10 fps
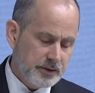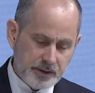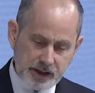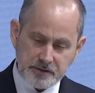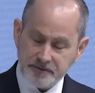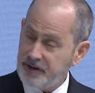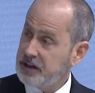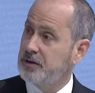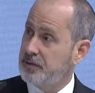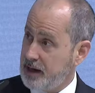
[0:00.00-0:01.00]
The net
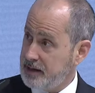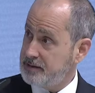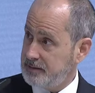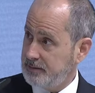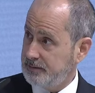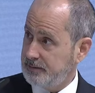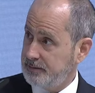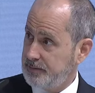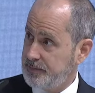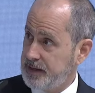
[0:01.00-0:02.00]
effect of that
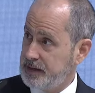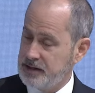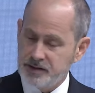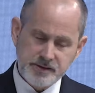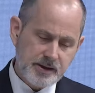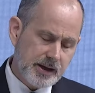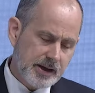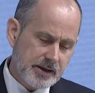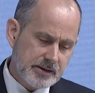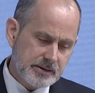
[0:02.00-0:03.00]
is
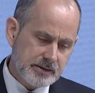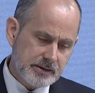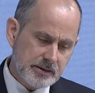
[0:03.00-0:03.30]
that